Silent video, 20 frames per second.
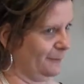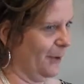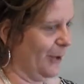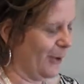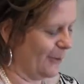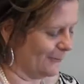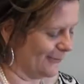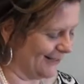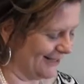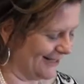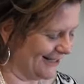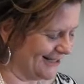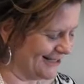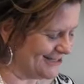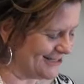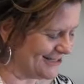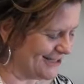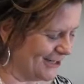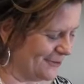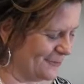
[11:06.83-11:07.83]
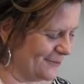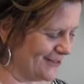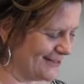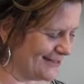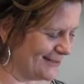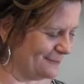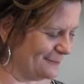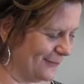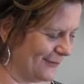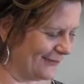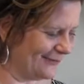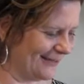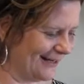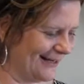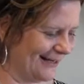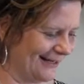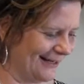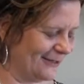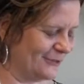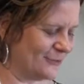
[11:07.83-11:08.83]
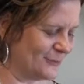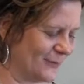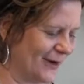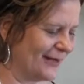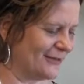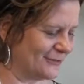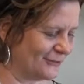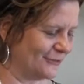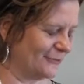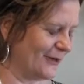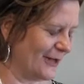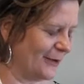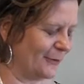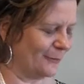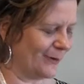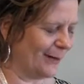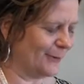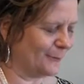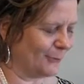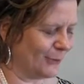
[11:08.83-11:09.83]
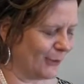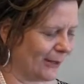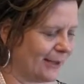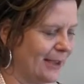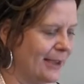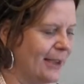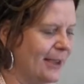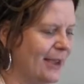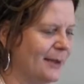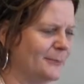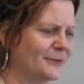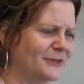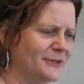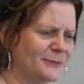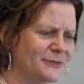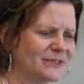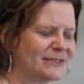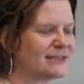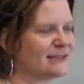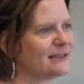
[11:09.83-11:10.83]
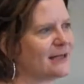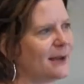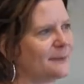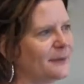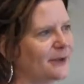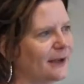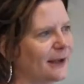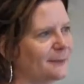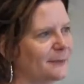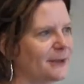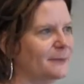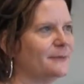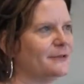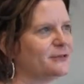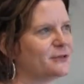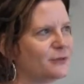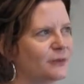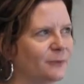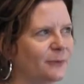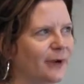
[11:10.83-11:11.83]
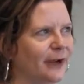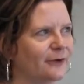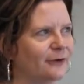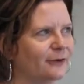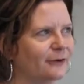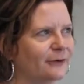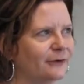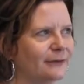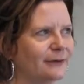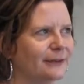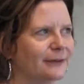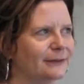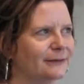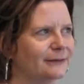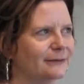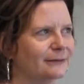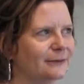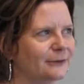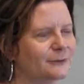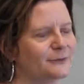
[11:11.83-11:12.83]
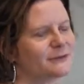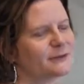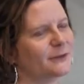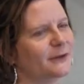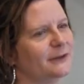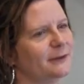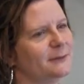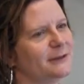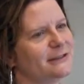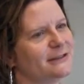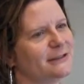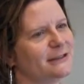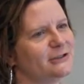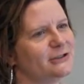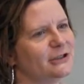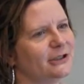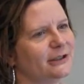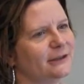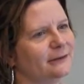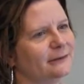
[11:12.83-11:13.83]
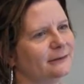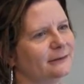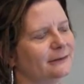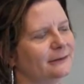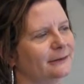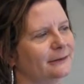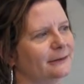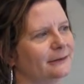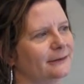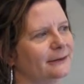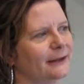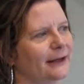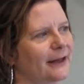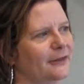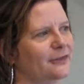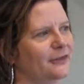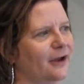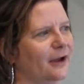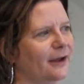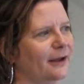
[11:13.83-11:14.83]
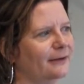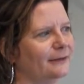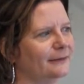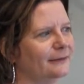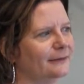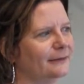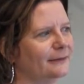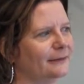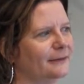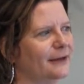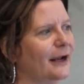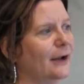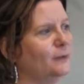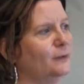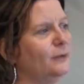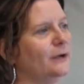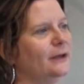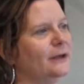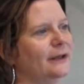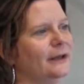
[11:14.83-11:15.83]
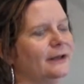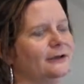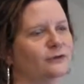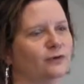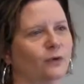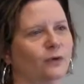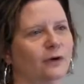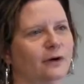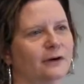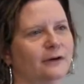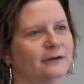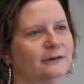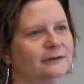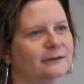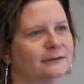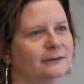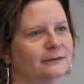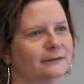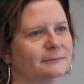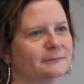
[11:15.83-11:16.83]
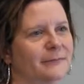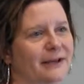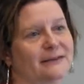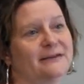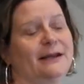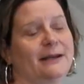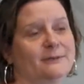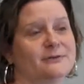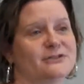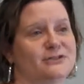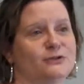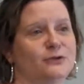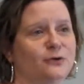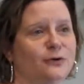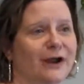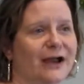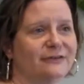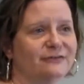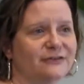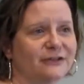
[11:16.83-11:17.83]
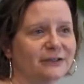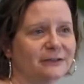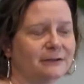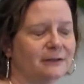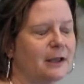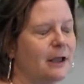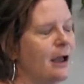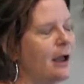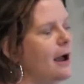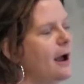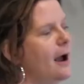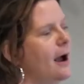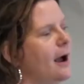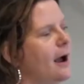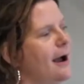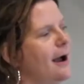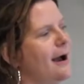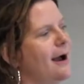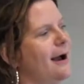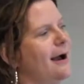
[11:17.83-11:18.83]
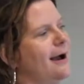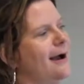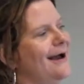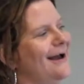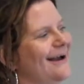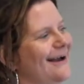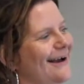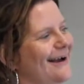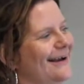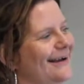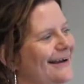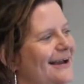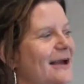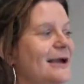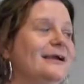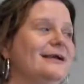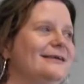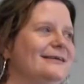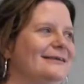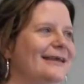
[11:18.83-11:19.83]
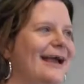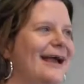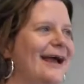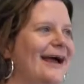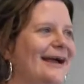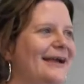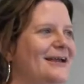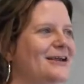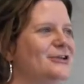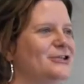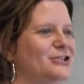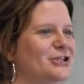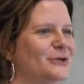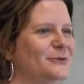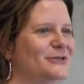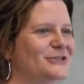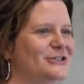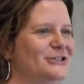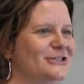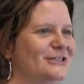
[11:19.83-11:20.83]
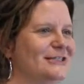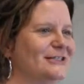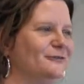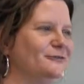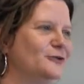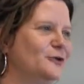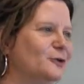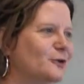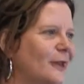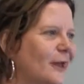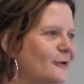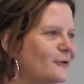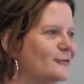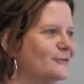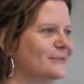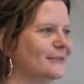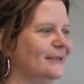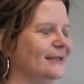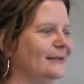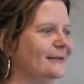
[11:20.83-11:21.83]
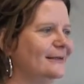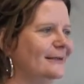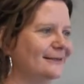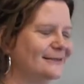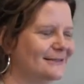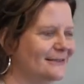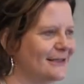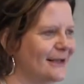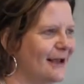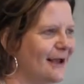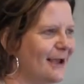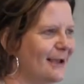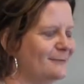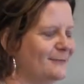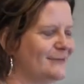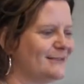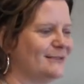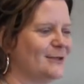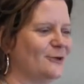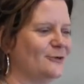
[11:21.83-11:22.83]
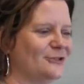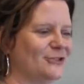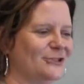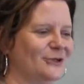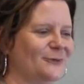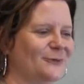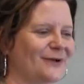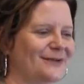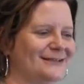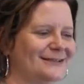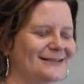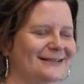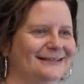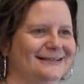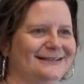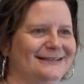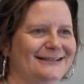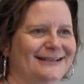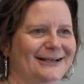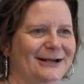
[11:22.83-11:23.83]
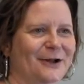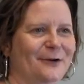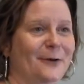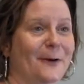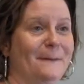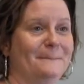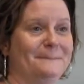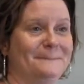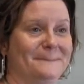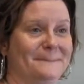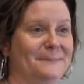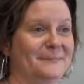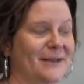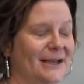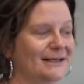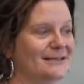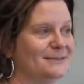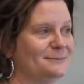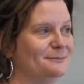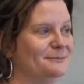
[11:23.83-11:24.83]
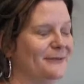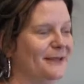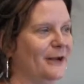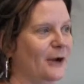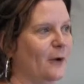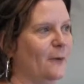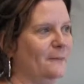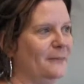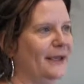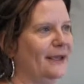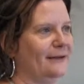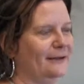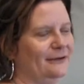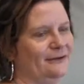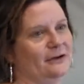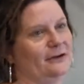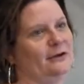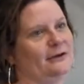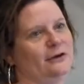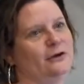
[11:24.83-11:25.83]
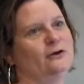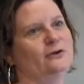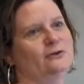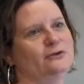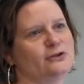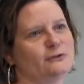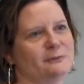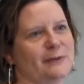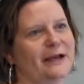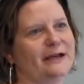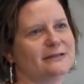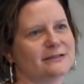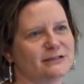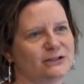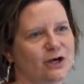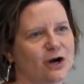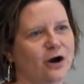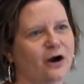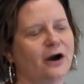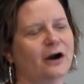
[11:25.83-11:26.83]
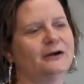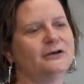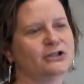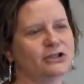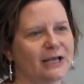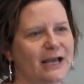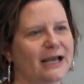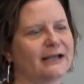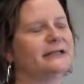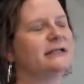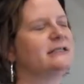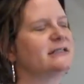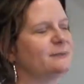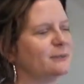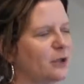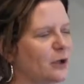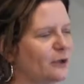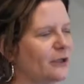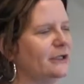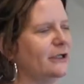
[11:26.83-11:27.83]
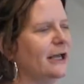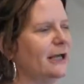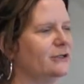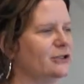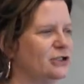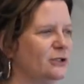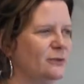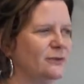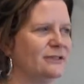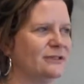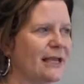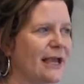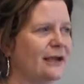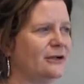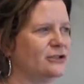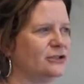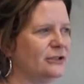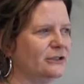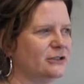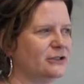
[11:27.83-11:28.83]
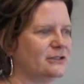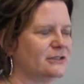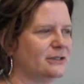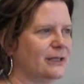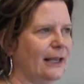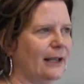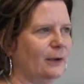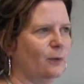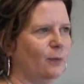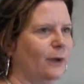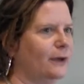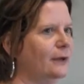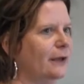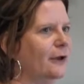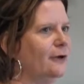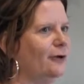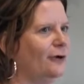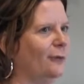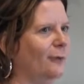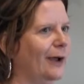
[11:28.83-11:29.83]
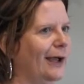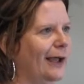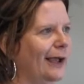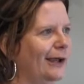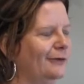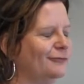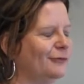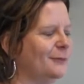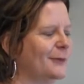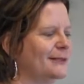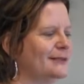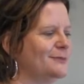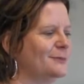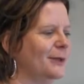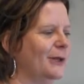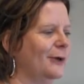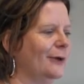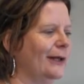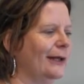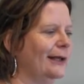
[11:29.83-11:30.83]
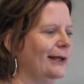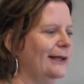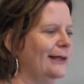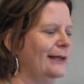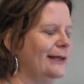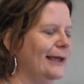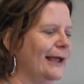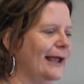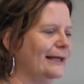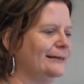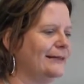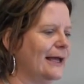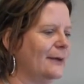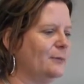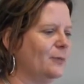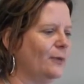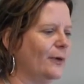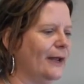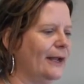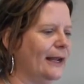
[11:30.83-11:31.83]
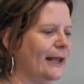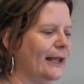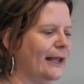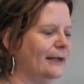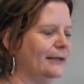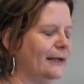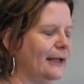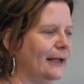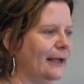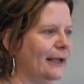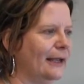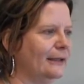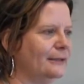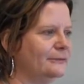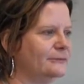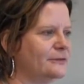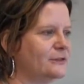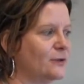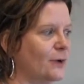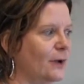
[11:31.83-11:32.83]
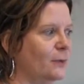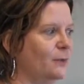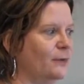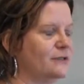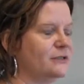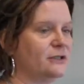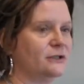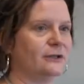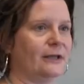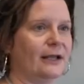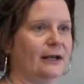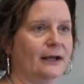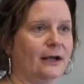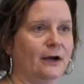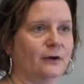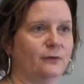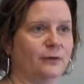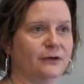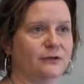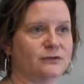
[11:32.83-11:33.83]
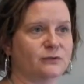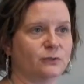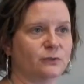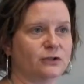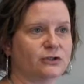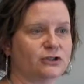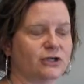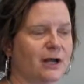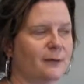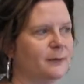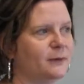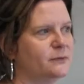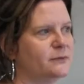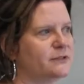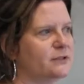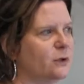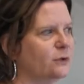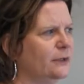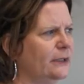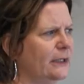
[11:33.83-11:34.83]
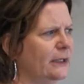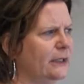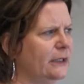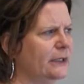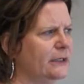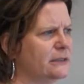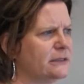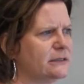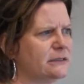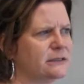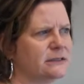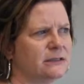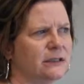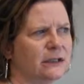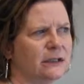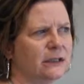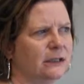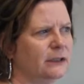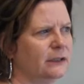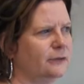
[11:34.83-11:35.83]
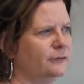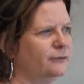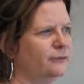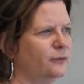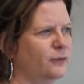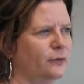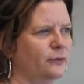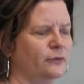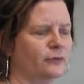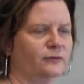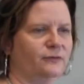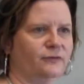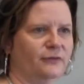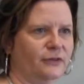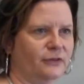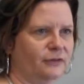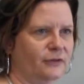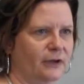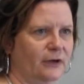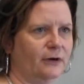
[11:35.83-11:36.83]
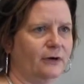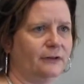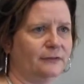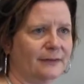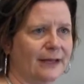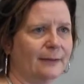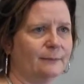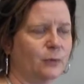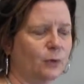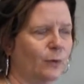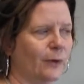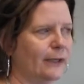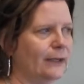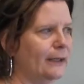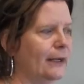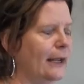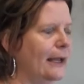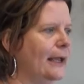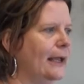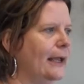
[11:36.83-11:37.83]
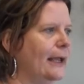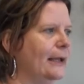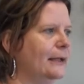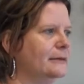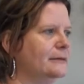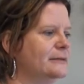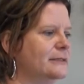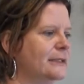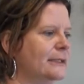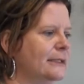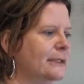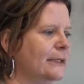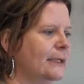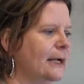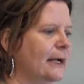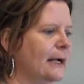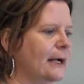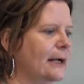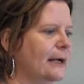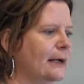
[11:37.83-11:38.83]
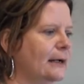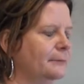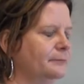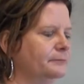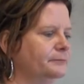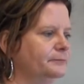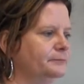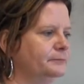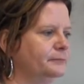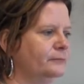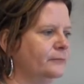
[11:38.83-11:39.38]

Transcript: published. it was a book that I needed to write to learn how to write a book. But there was this up and coming mystery writer who was going to be teaching, I thought, that I really adored by the name of Sue Grafton. Oh. Uh, yeah, she was just a few letters in at the yeah. time, so she wasn't, you know, a as you know, a big, huge mega star. She hadn't yet. exploded yet. She was actually just like one letter away from yeah. exploding at that point. And I, so I went to the Antioch Writers workshop. It was only in its fourth or fifth year at that point. and. Um,